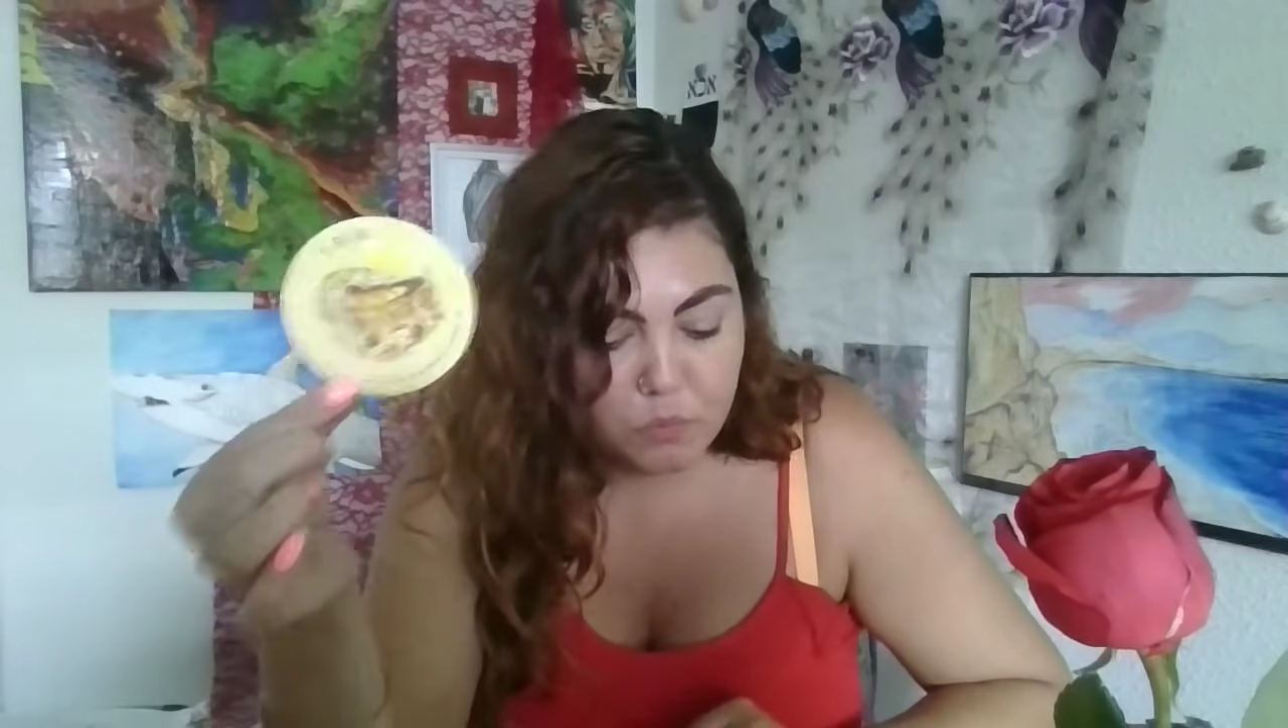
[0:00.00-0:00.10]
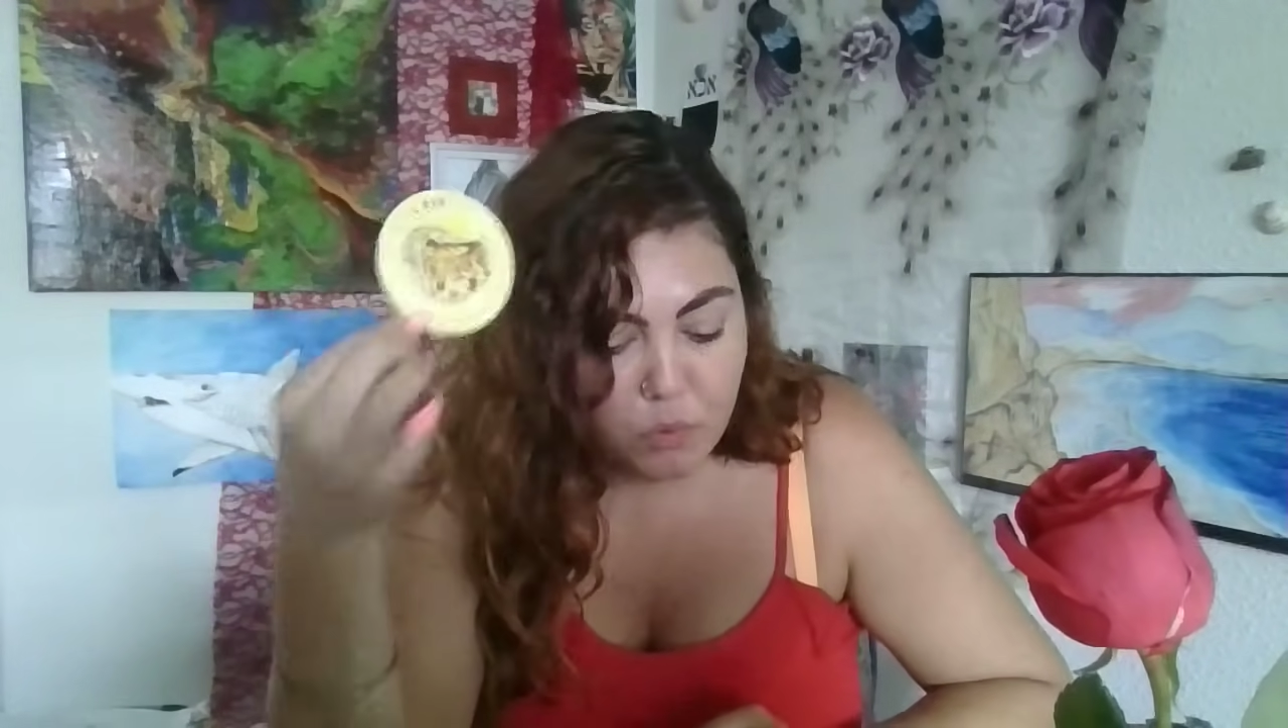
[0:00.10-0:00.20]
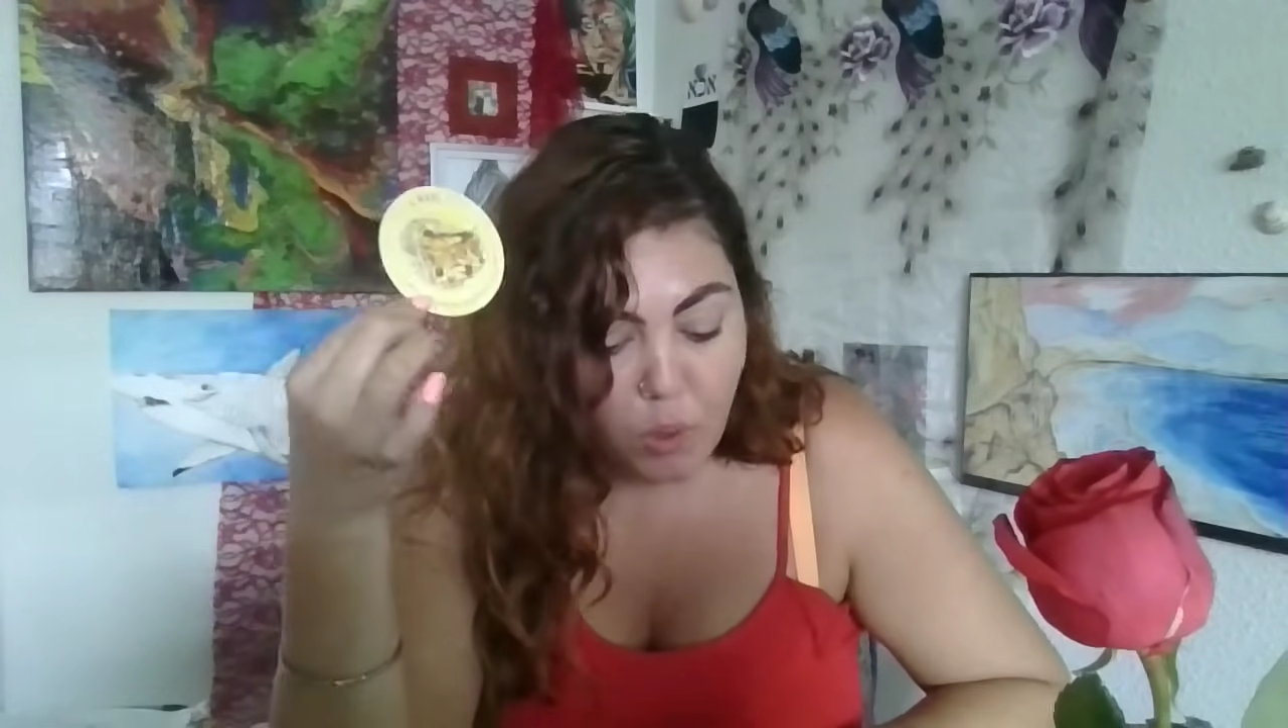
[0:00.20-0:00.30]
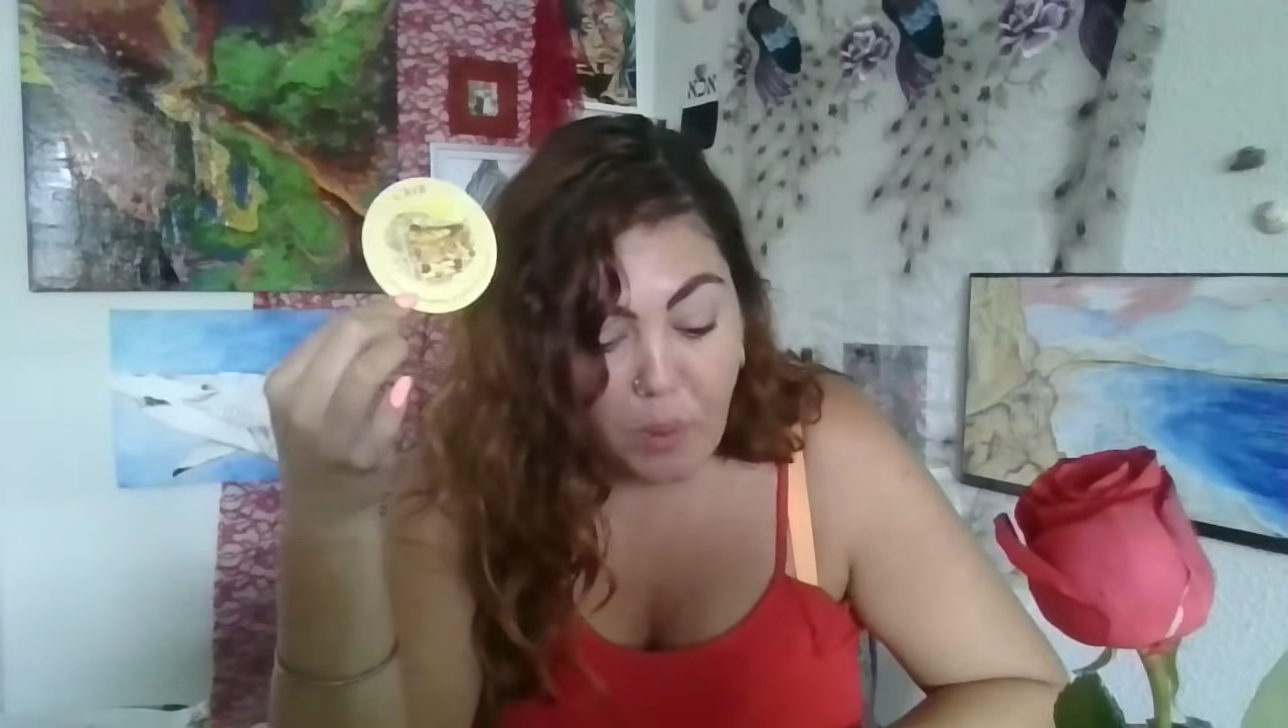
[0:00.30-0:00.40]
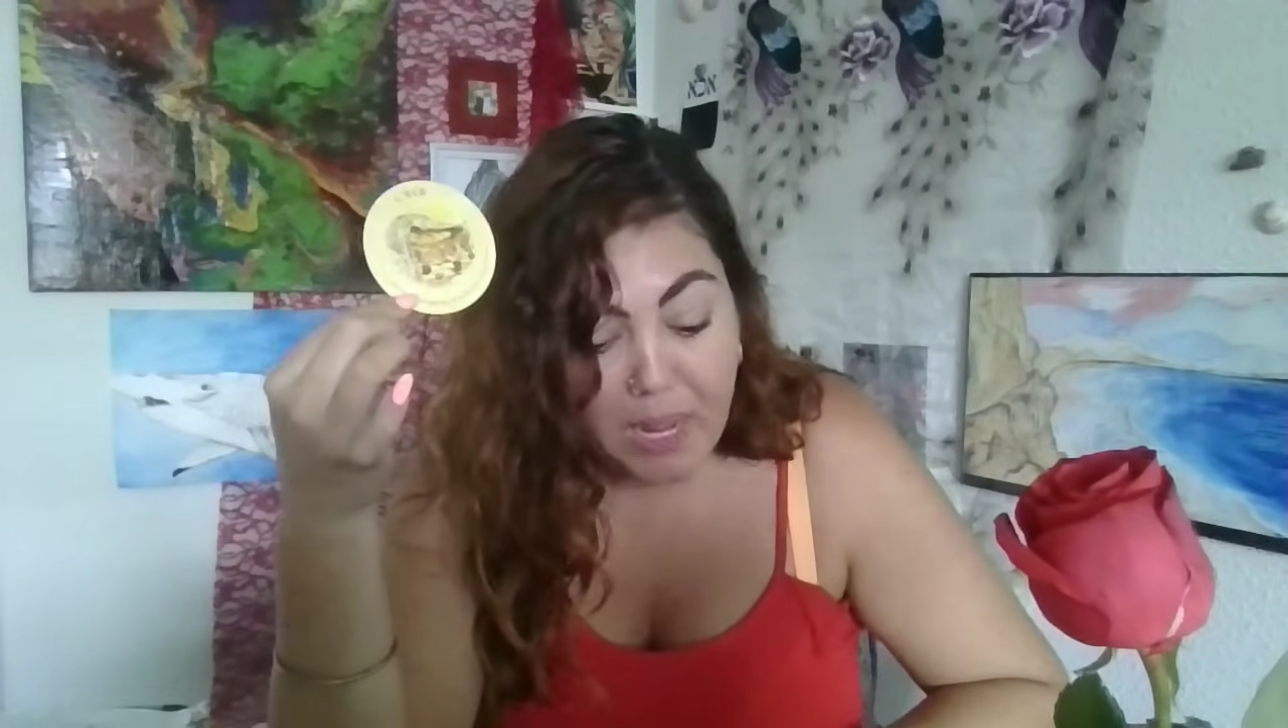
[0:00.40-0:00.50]

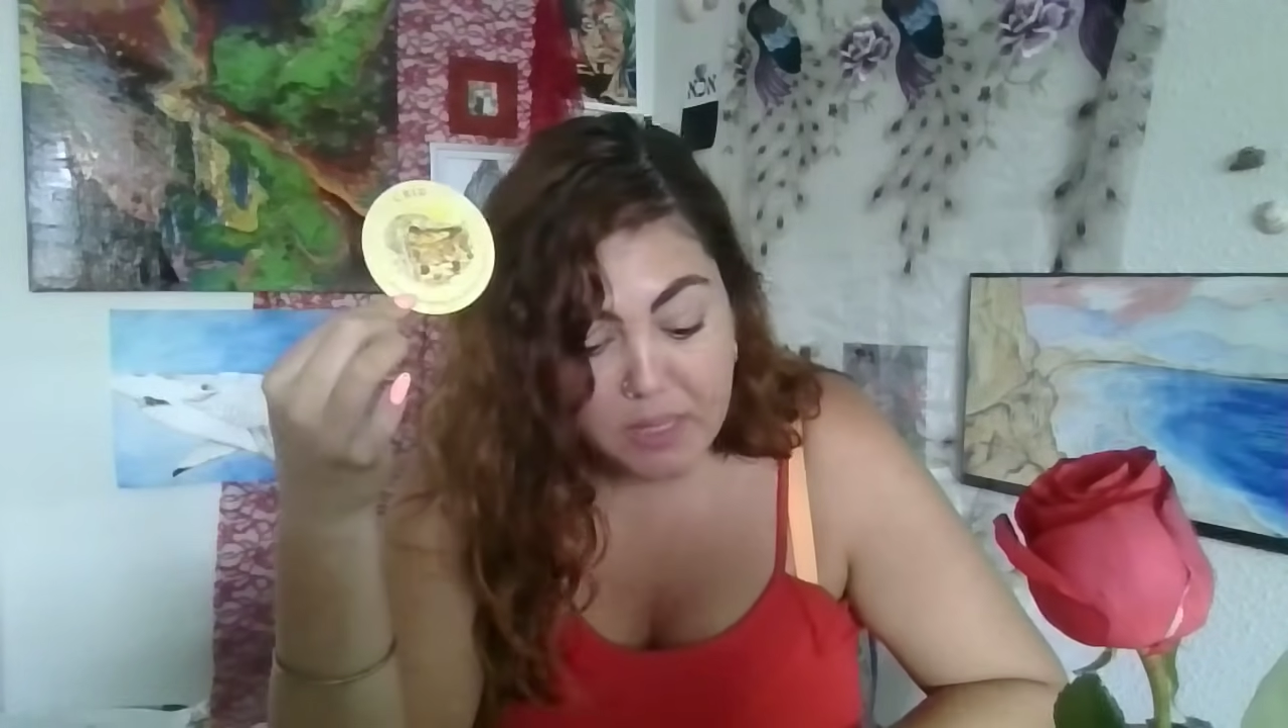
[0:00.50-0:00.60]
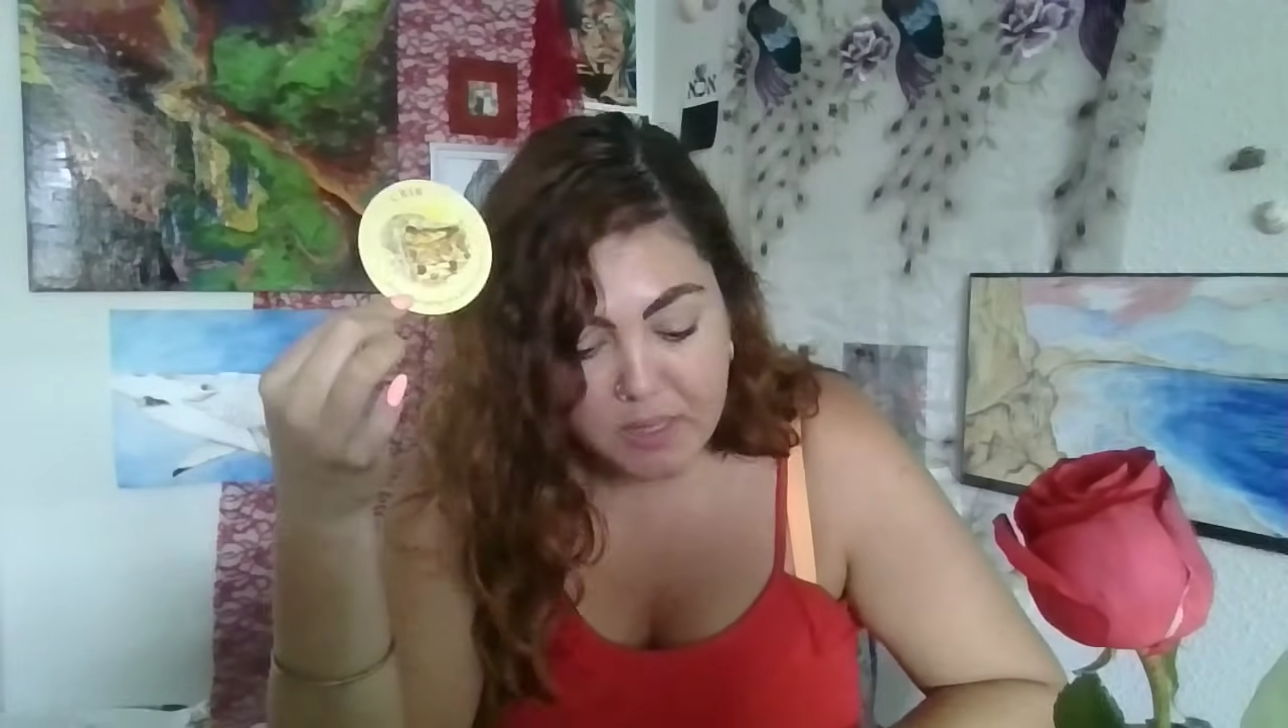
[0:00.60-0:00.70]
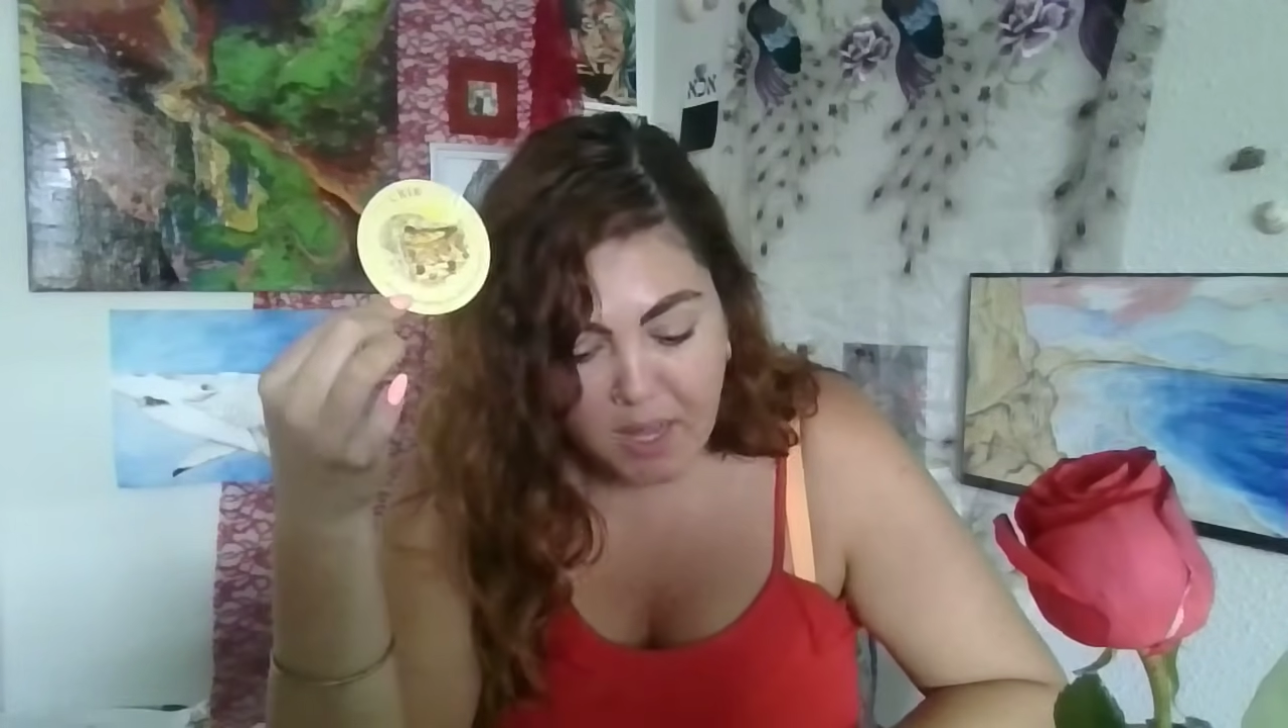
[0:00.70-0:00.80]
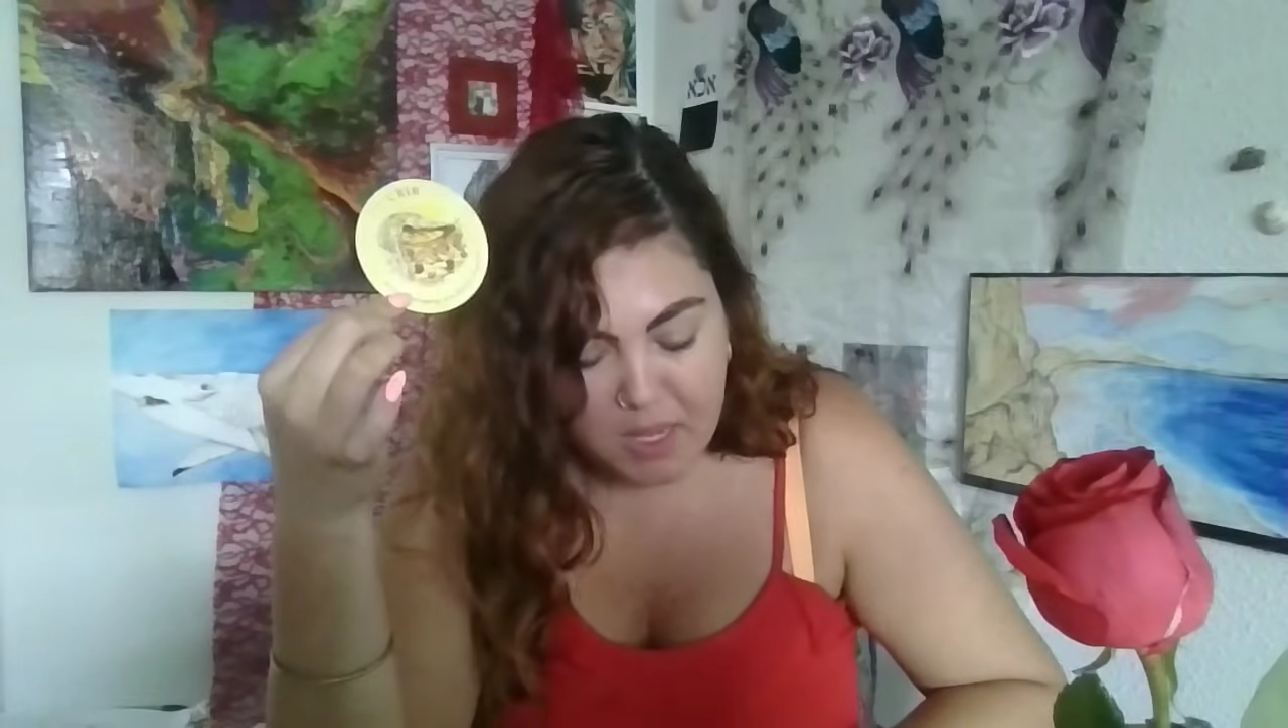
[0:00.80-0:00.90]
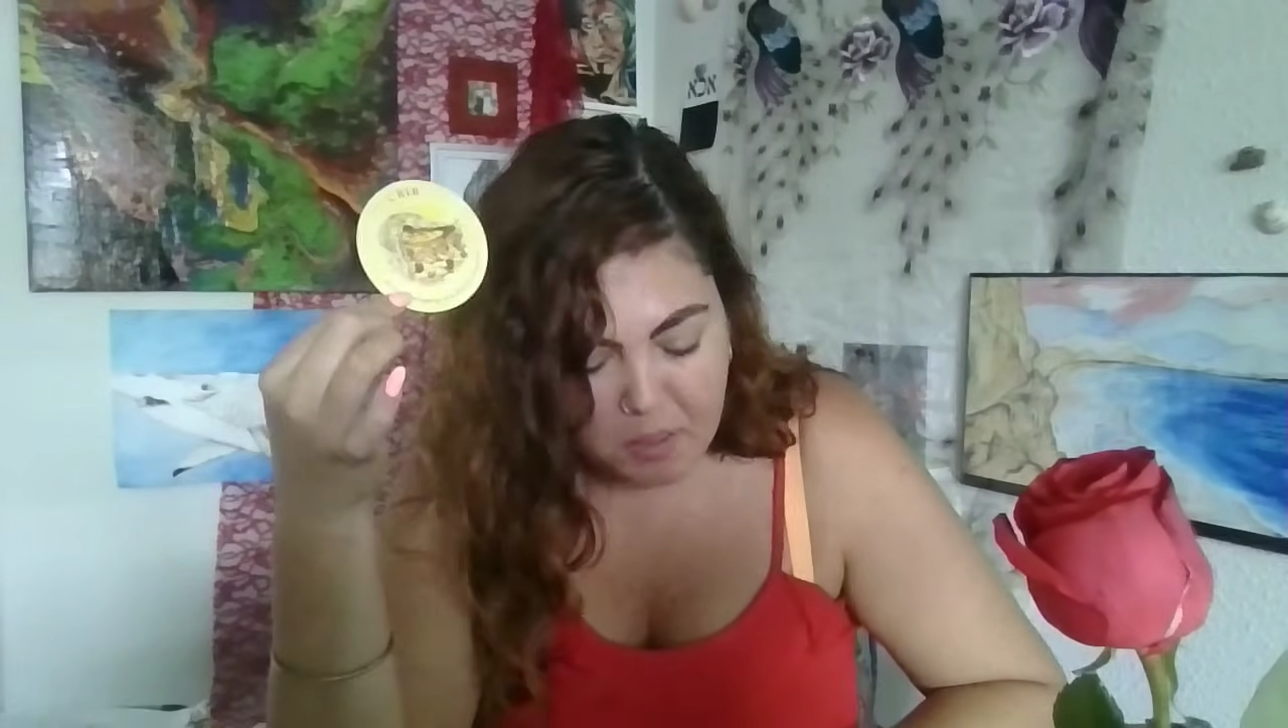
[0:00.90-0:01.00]
a way that that